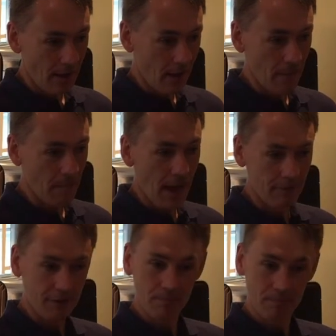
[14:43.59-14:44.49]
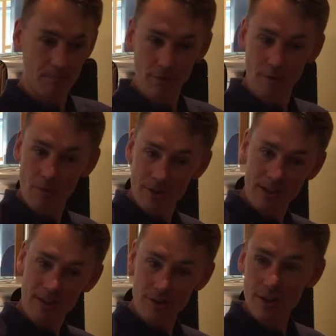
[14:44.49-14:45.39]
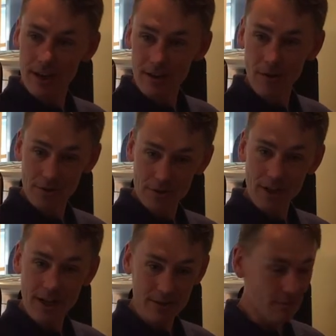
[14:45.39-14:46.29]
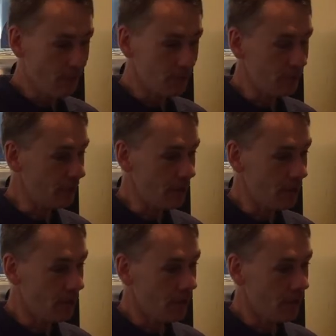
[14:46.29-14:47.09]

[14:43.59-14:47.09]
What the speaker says: have the performers on the stage in front of you,